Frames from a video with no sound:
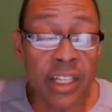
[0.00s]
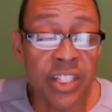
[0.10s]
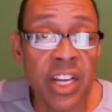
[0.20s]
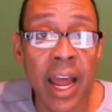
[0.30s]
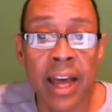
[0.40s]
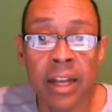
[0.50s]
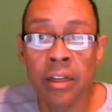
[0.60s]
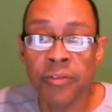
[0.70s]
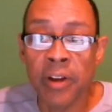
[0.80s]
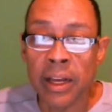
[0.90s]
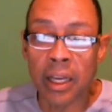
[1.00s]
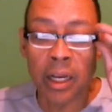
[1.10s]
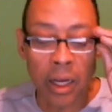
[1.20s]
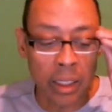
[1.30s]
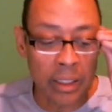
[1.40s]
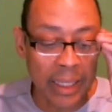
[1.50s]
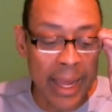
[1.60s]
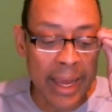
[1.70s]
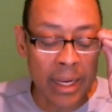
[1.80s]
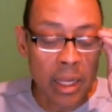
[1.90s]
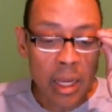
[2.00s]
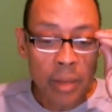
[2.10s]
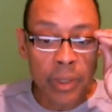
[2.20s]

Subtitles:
chat, if I could call it that,